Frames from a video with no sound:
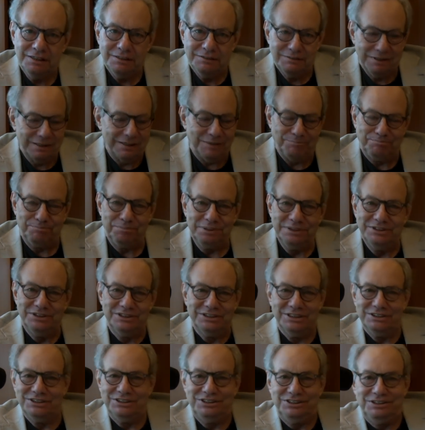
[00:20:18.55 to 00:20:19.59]
What a
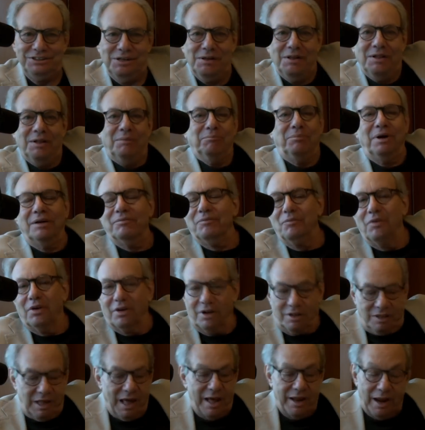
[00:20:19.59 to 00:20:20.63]
piece of shit. But we're
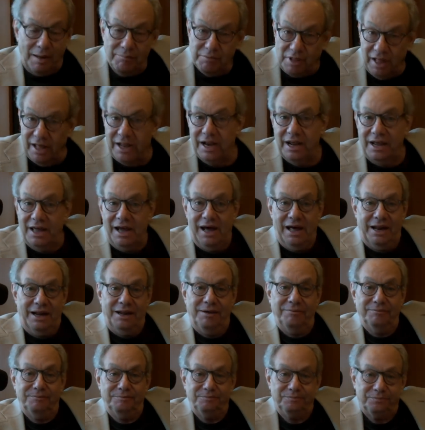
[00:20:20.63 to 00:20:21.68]
glad. I'm glad I got
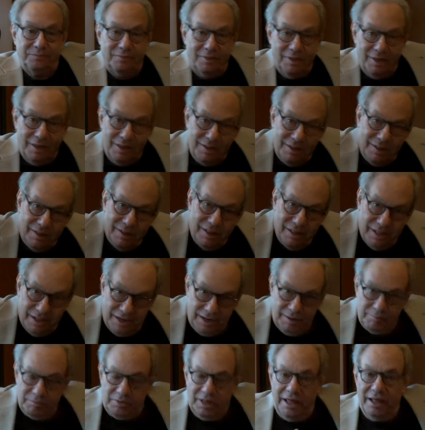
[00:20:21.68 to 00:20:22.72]
it,
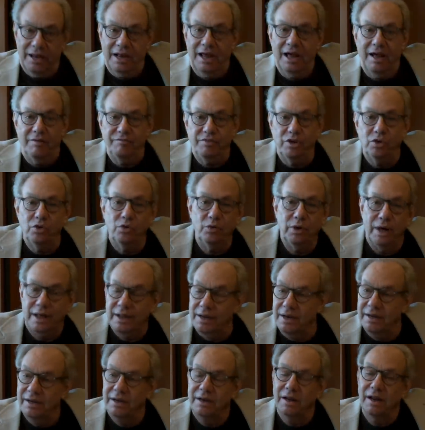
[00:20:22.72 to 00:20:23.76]
and I'm glad I have you
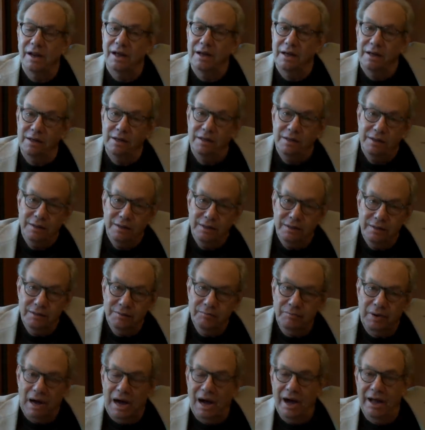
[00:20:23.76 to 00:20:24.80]
and
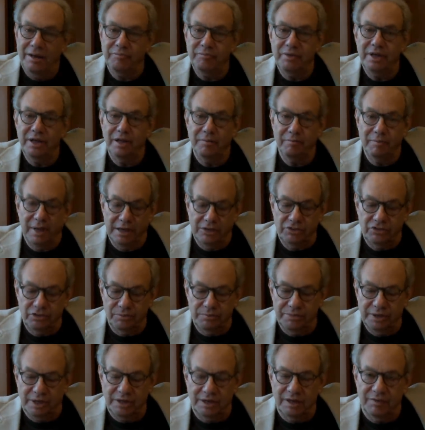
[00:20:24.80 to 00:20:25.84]
behind me. It makes a
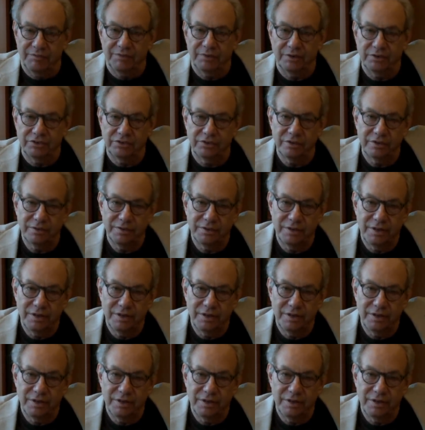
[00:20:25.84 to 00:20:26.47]
big difference.